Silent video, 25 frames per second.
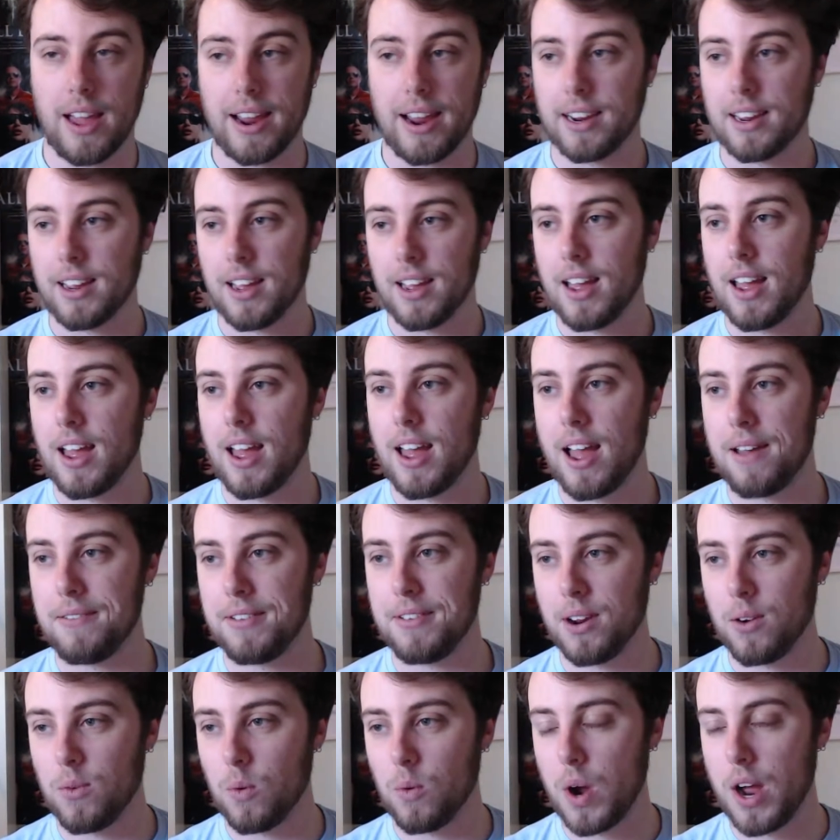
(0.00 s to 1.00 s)
like
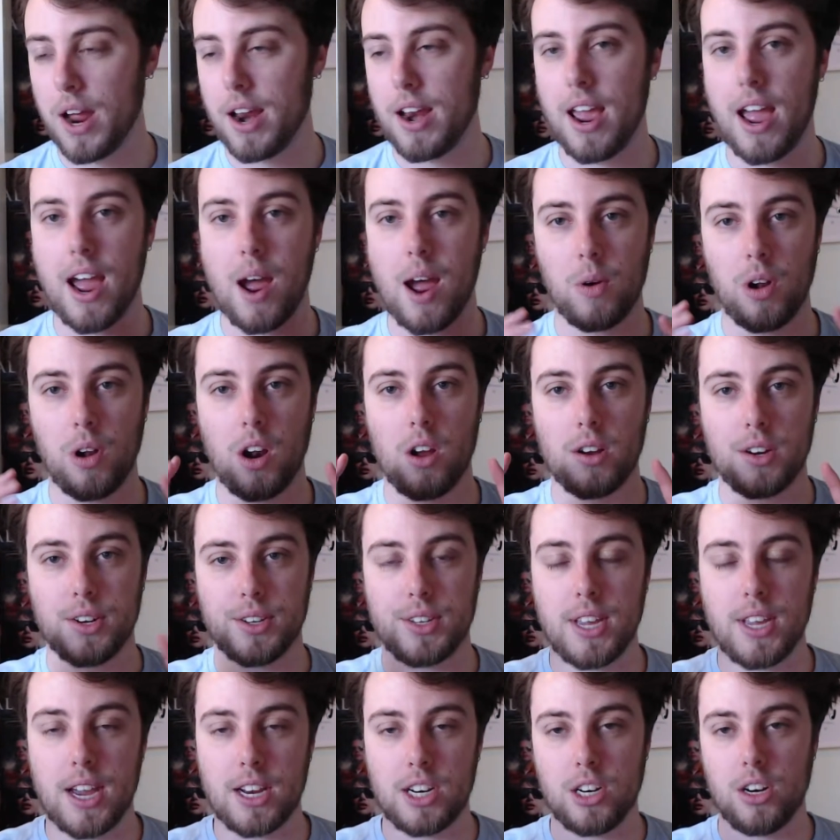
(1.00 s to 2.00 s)
having one hour
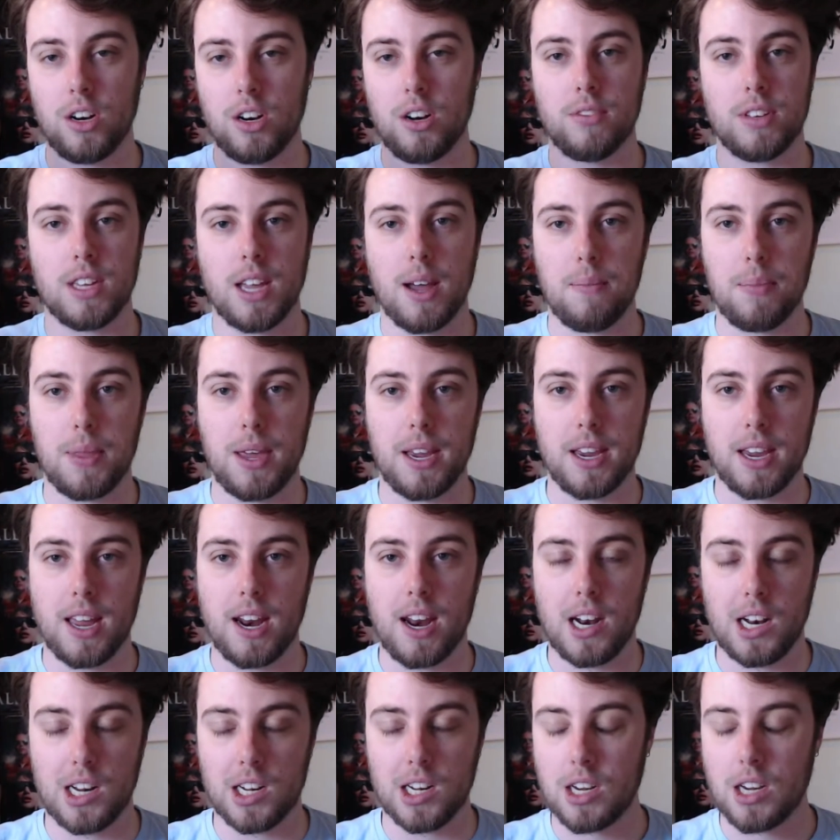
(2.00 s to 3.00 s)
long session of
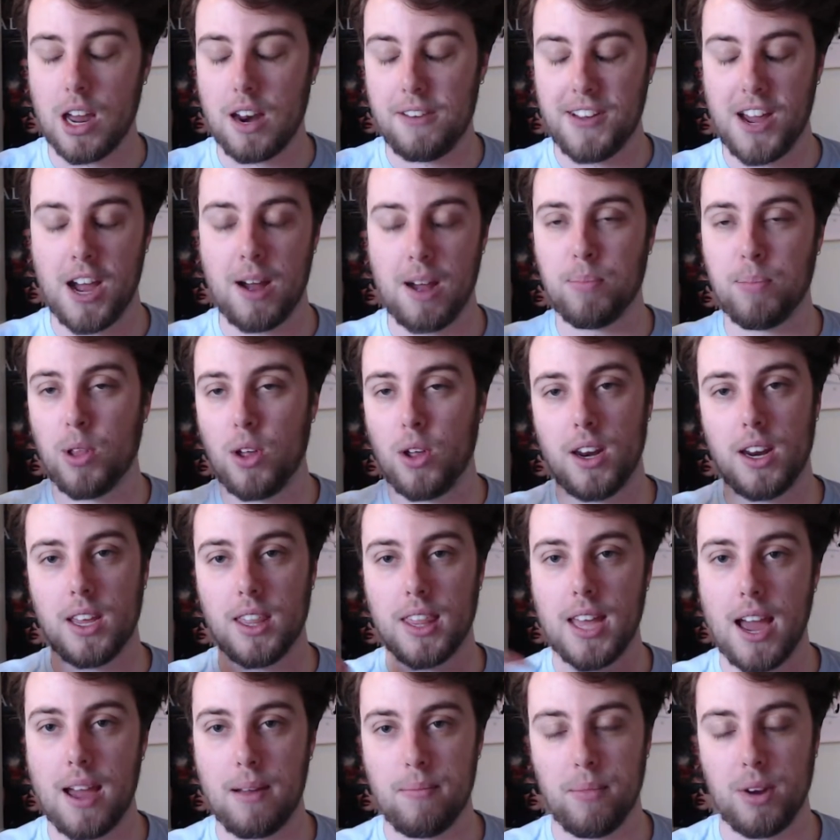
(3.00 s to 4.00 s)
something and then just kind of
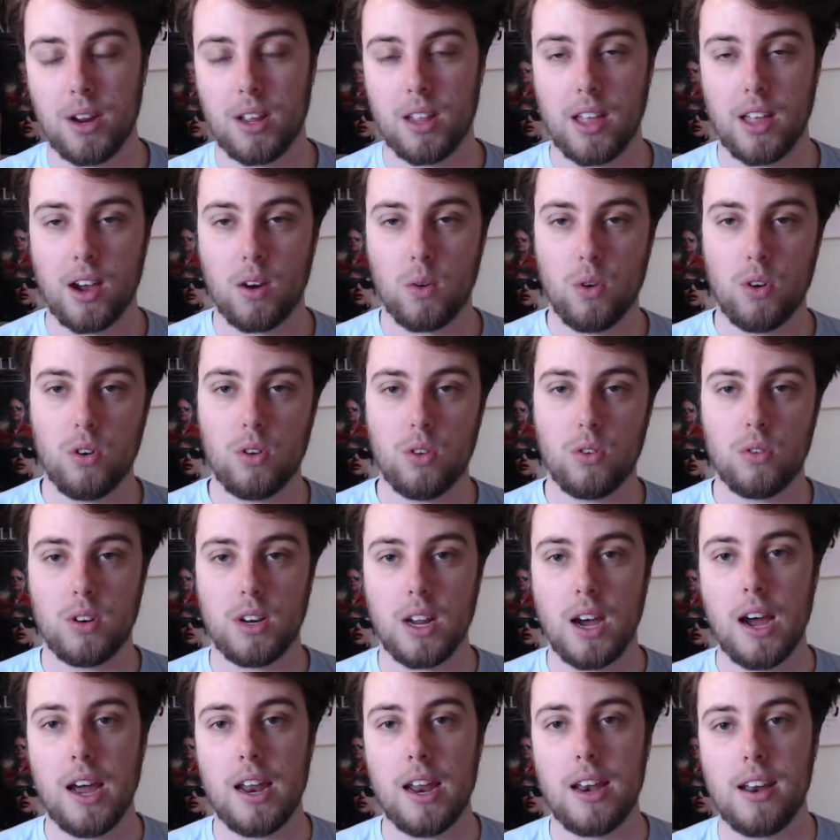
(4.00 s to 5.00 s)
uploading that and being like, whoa,
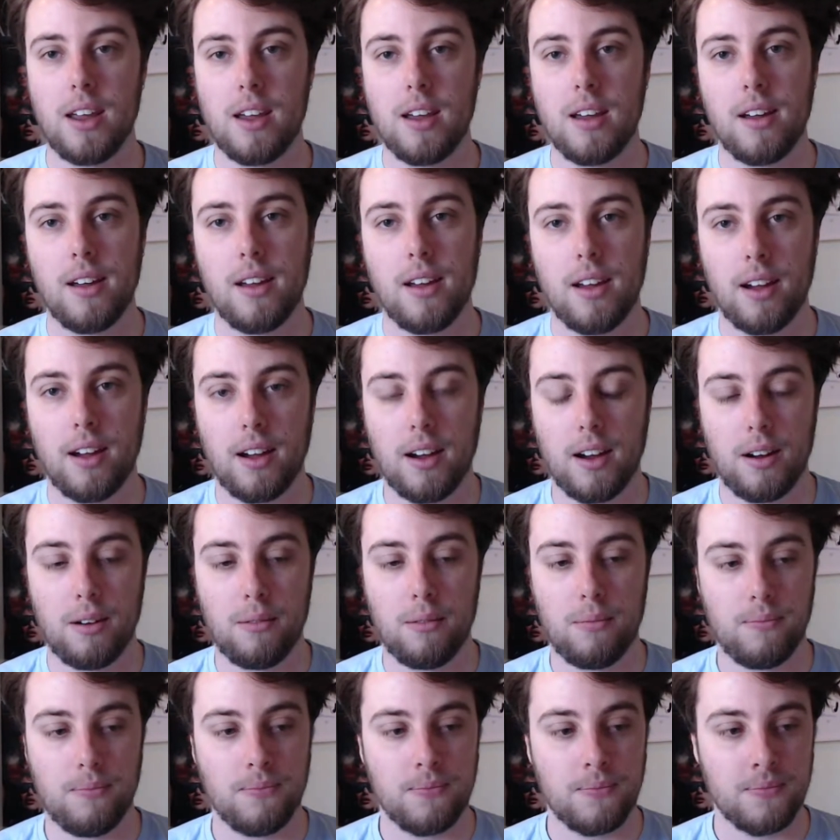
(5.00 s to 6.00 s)
done.
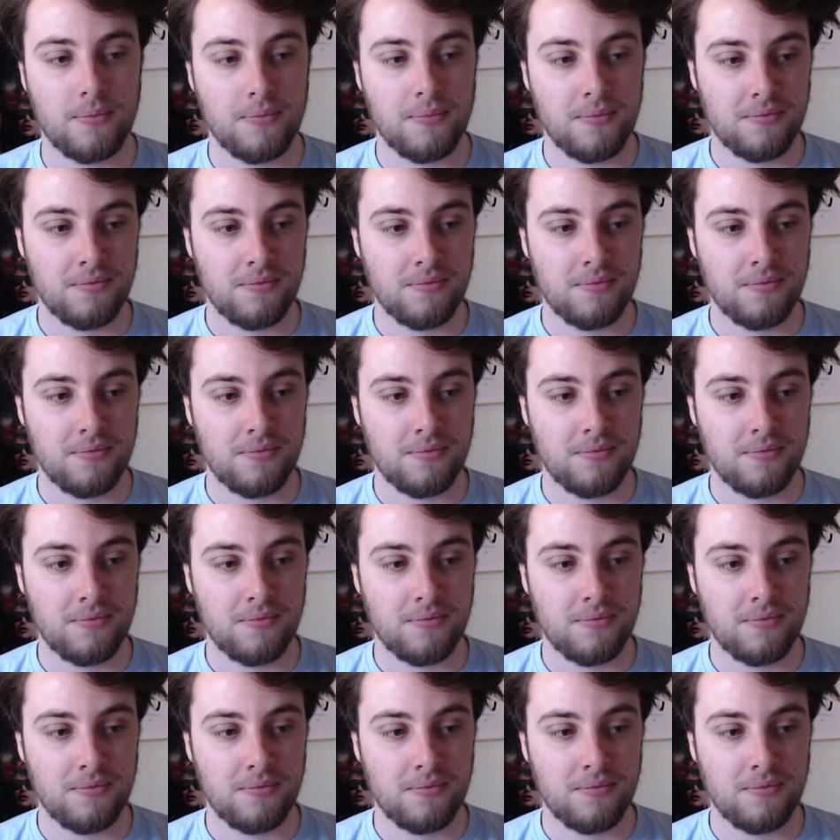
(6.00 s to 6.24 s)
Um,